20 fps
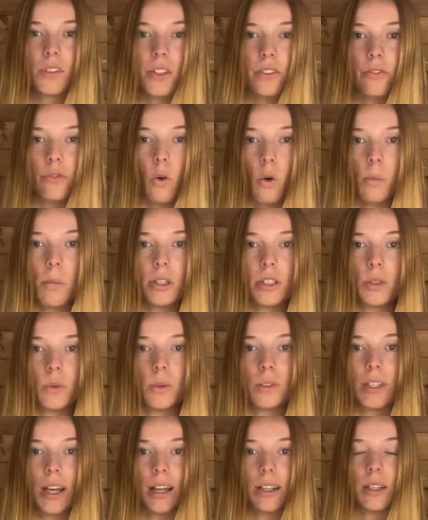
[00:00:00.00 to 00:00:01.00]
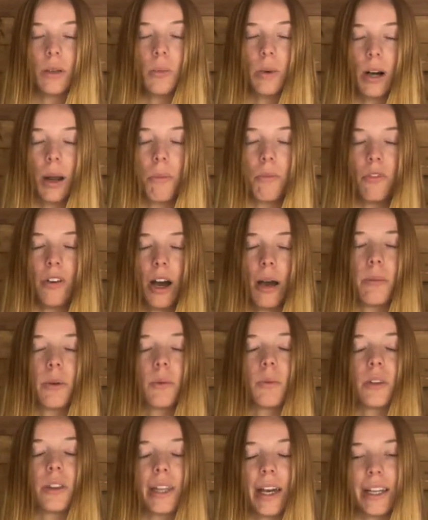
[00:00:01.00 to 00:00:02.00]
form it to exactly what I'm vibing
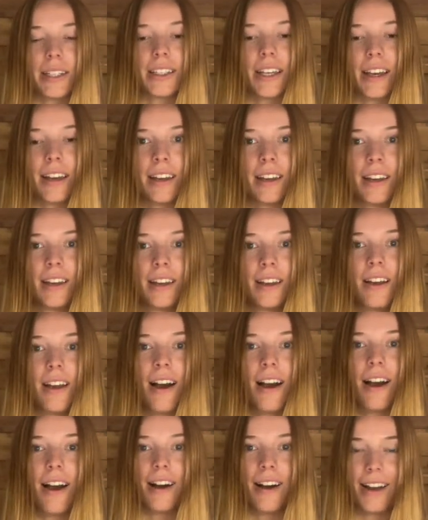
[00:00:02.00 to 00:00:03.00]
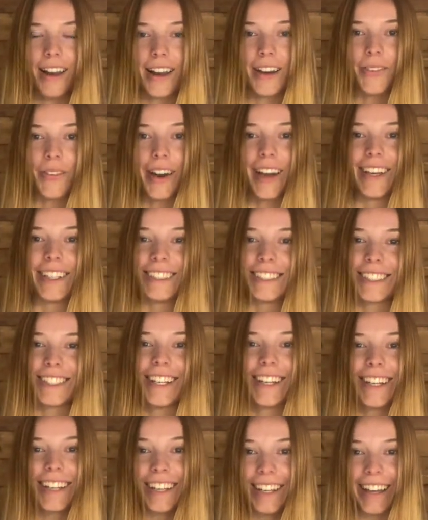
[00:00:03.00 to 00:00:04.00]
with that day. Anyways,
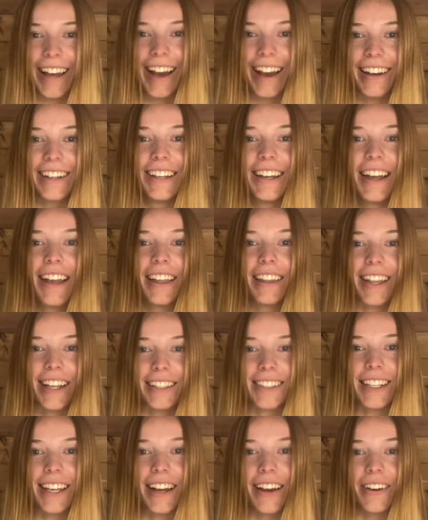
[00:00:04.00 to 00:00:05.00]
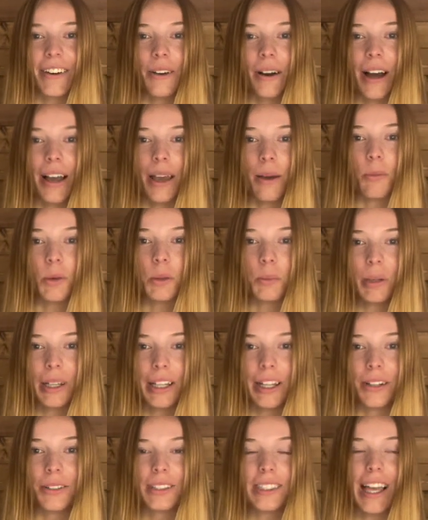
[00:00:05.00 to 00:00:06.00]
yeah, that's how I am with
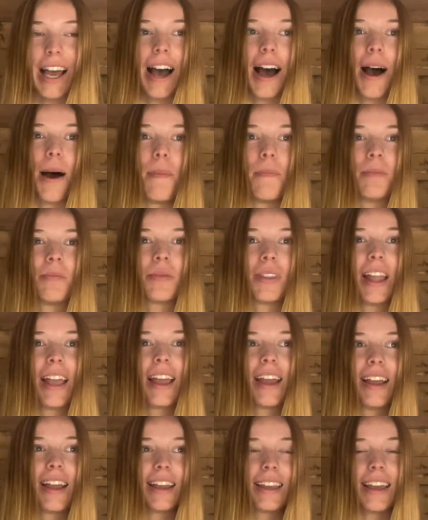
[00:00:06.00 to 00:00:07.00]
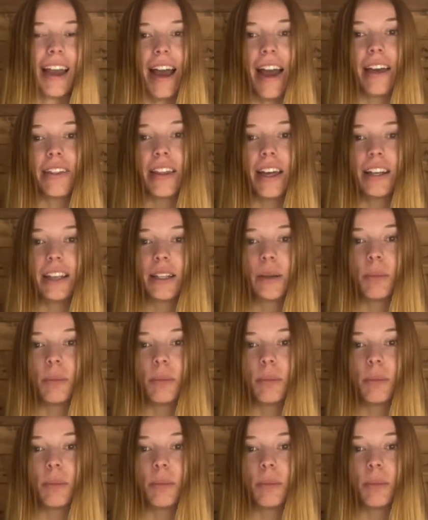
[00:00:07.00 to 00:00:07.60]
pillows. Yeah, and then the